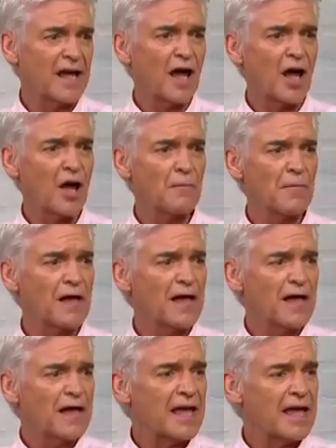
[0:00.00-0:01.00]
um,
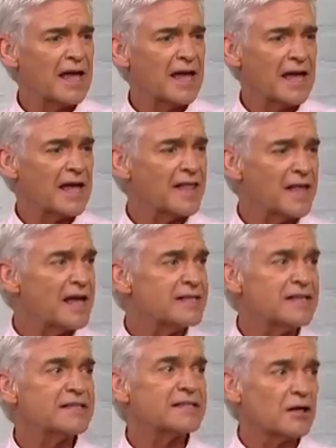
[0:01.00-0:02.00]
it, it,
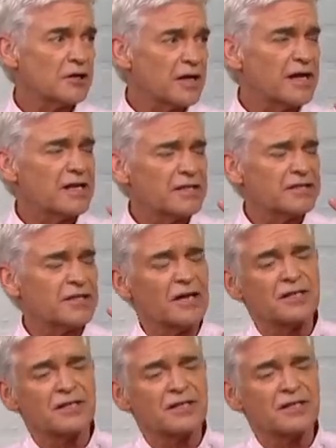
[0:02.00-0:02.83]
it is such a